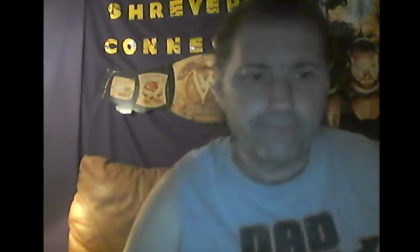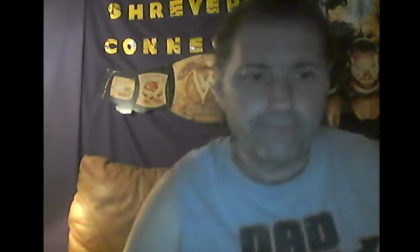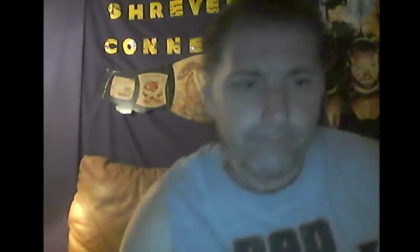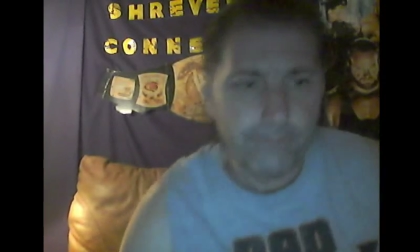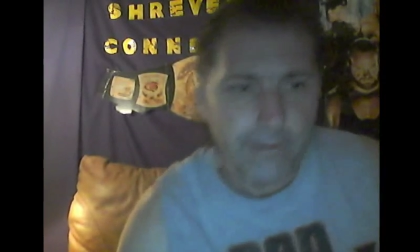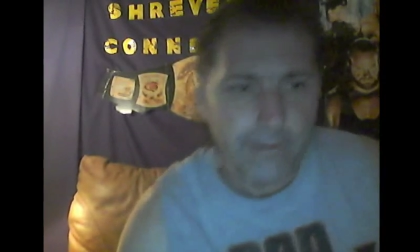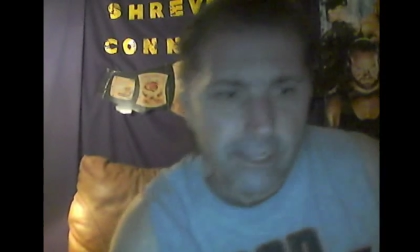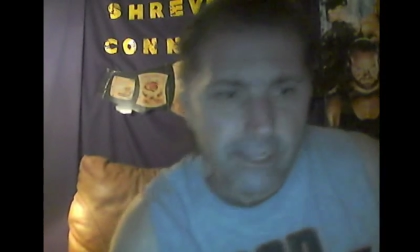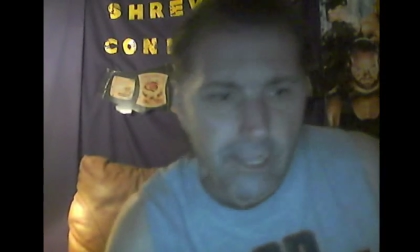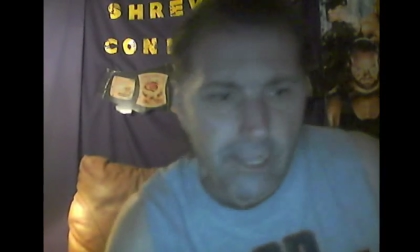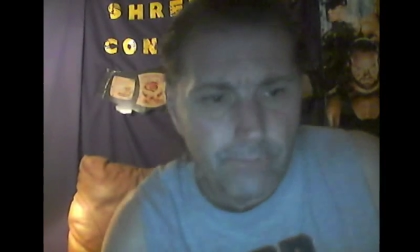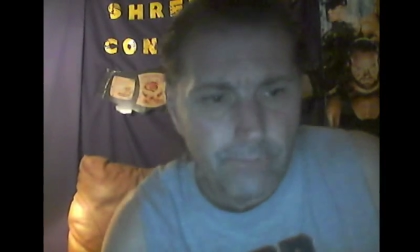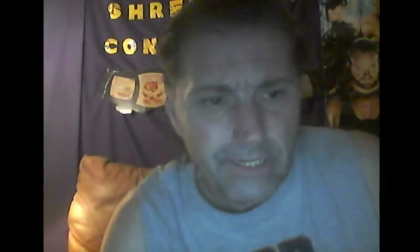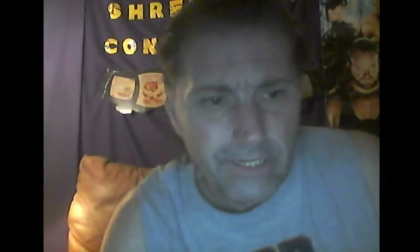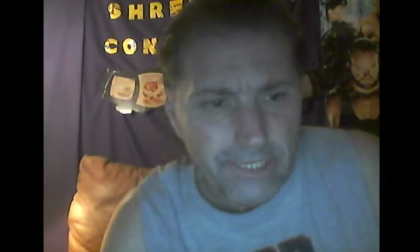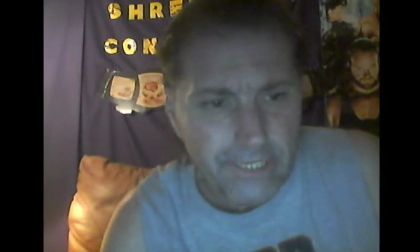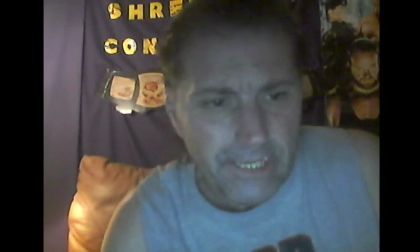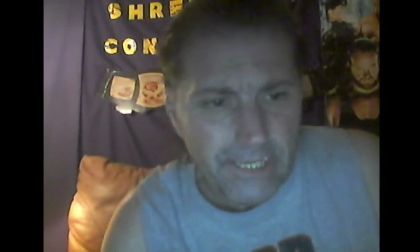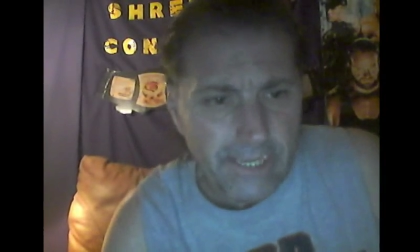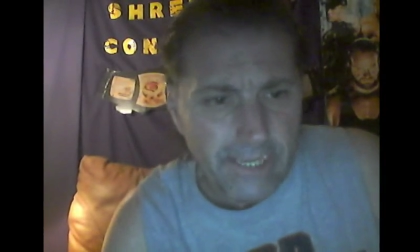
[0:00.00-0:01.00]
from the break, and we
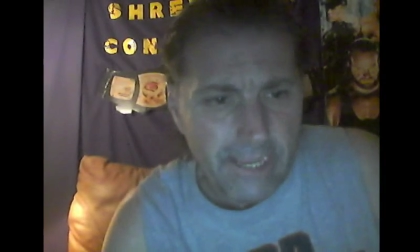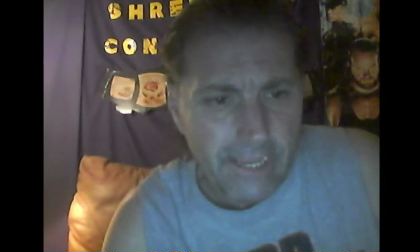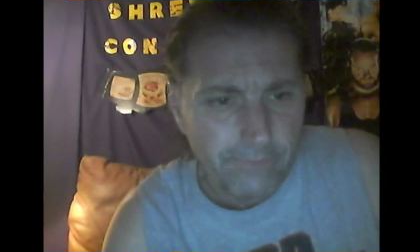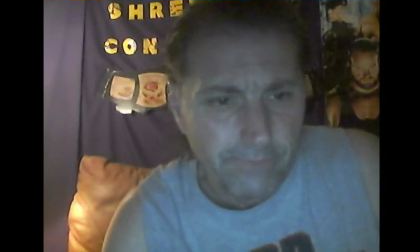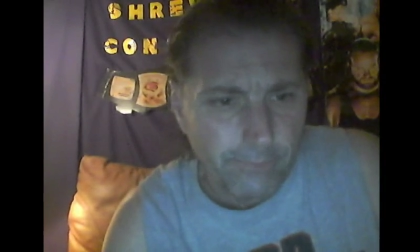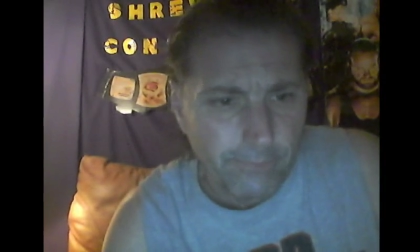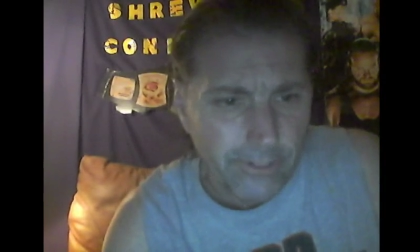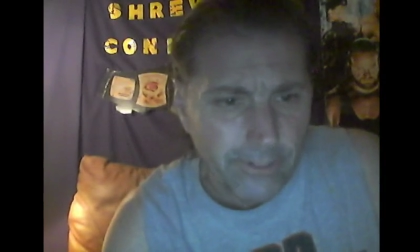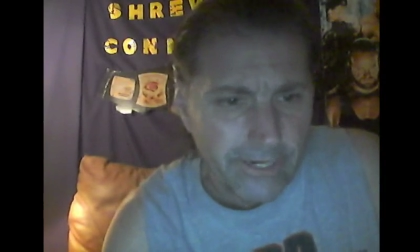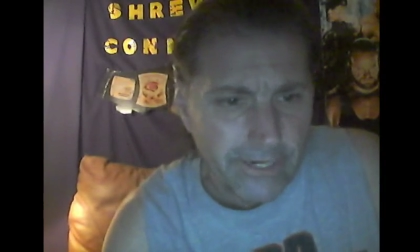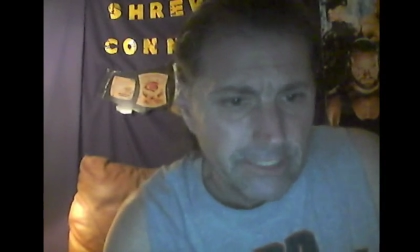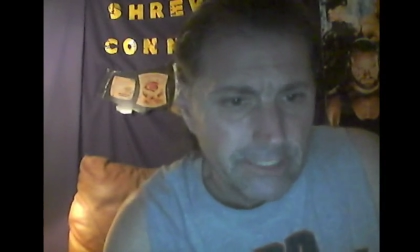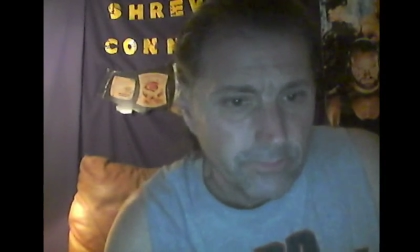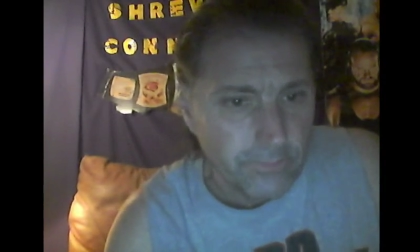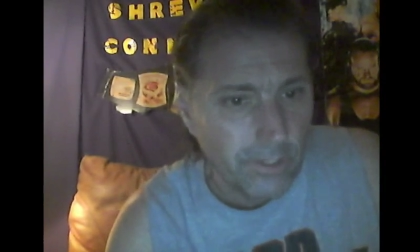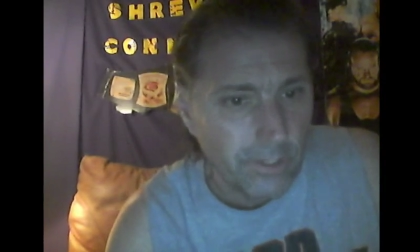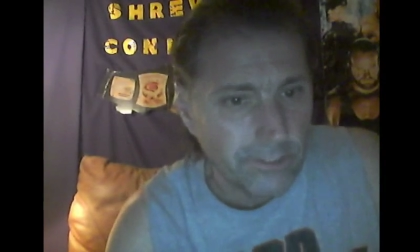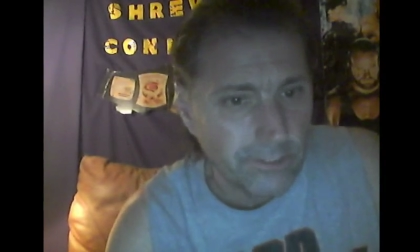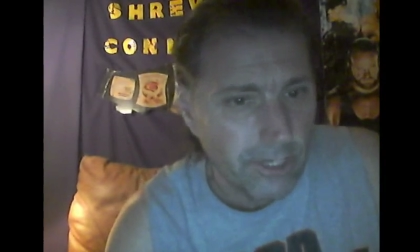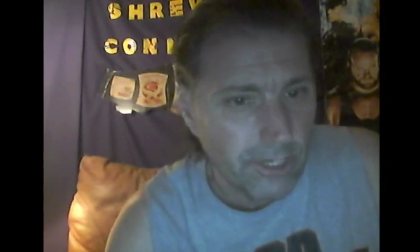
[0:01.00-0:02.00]
see Eva Marie's
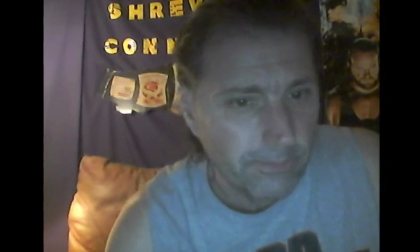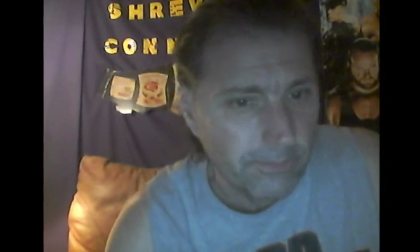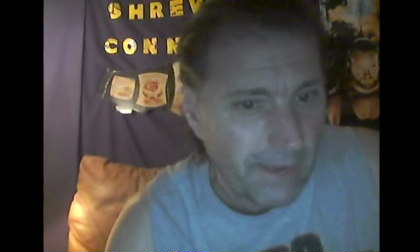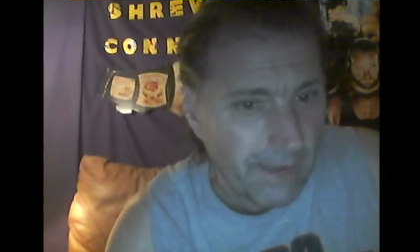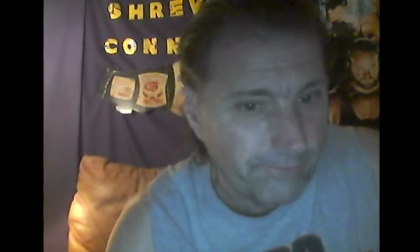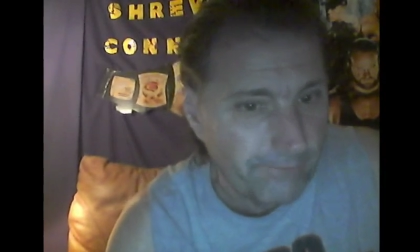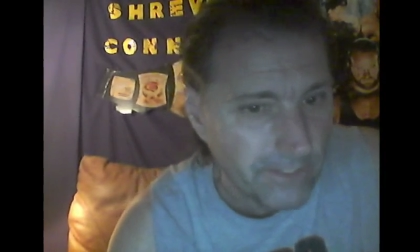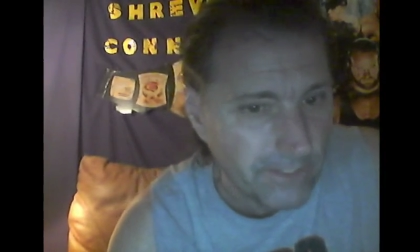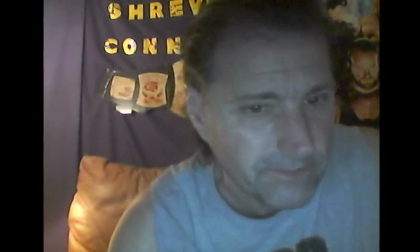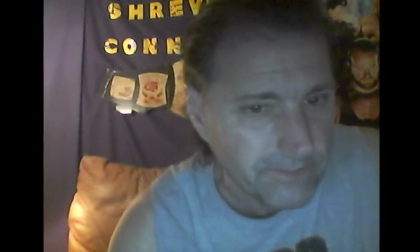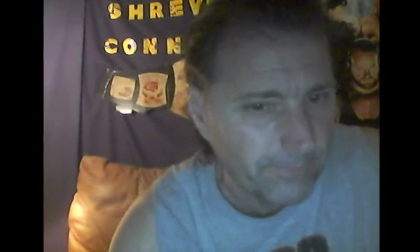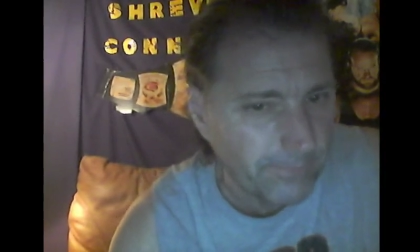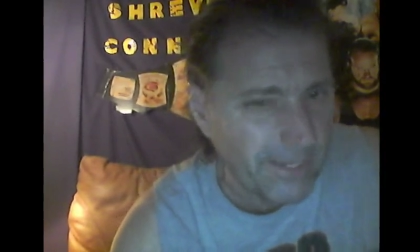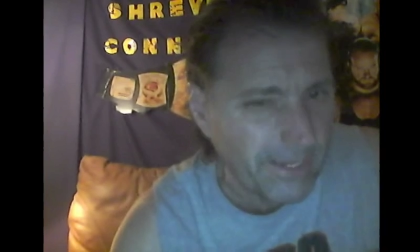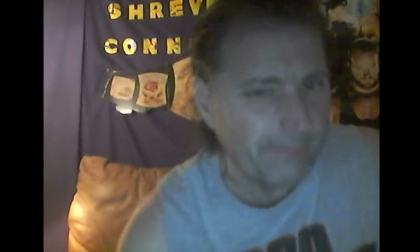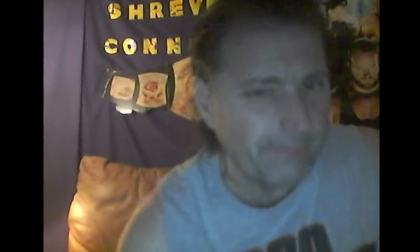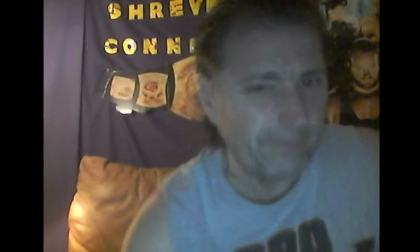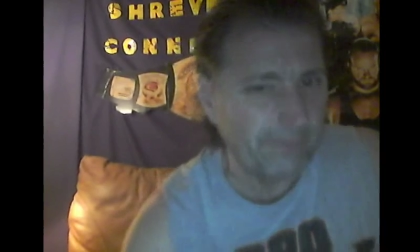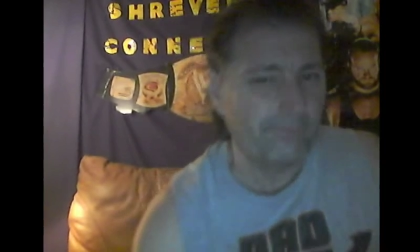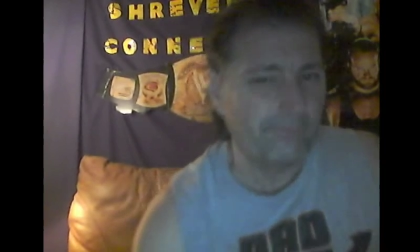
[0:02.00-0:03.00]
wardrobe malfunction
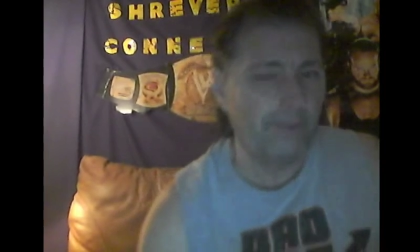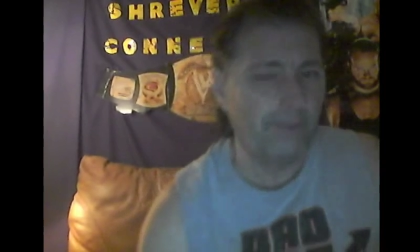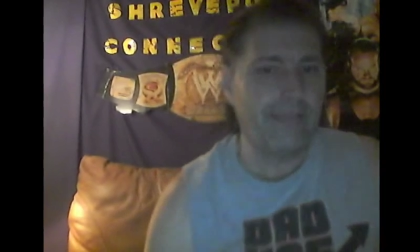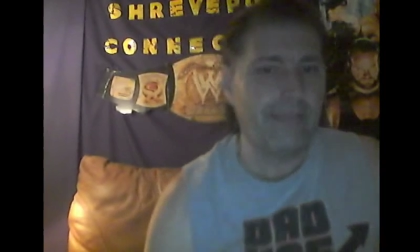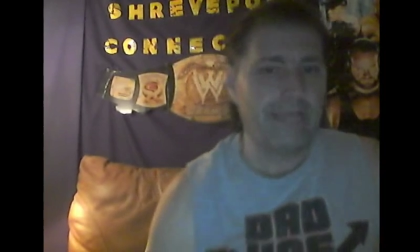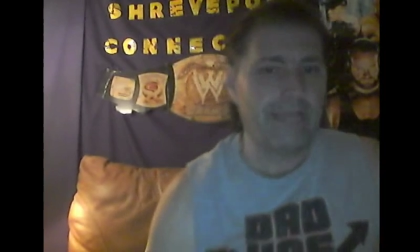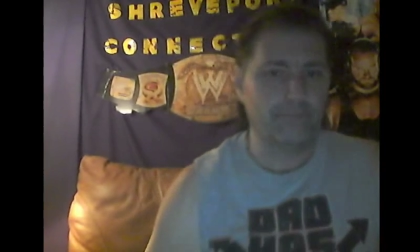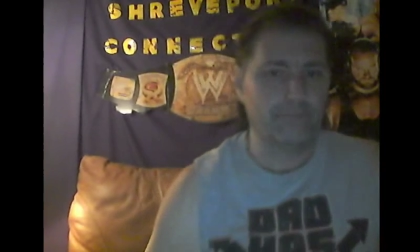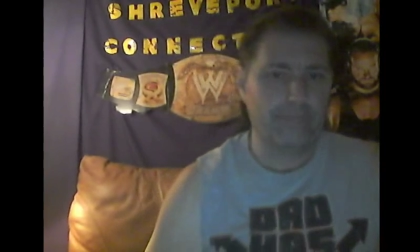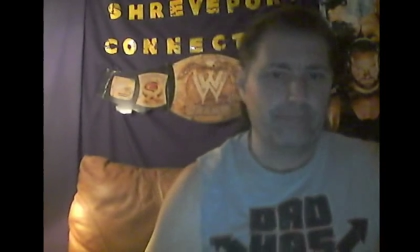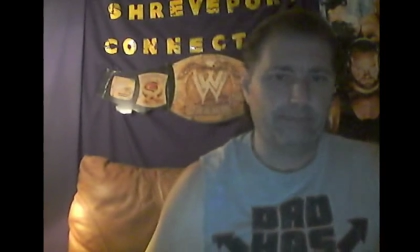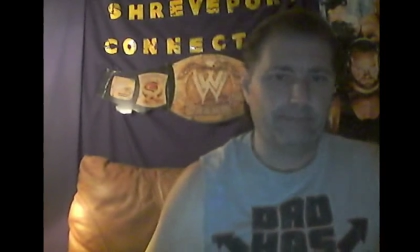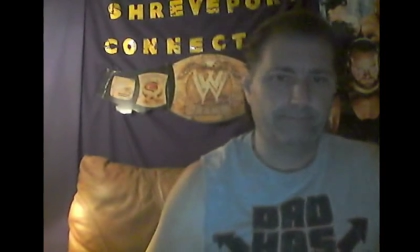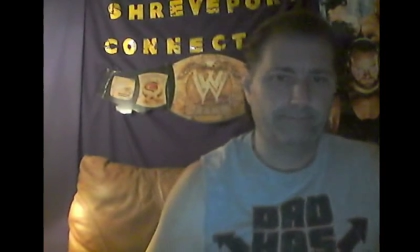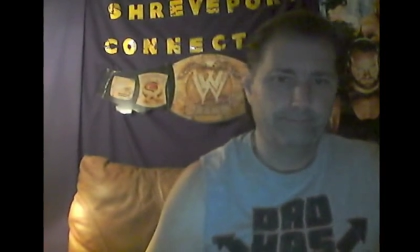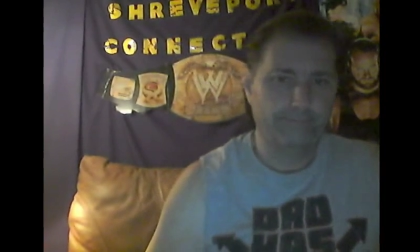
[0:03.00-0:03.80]
from last week.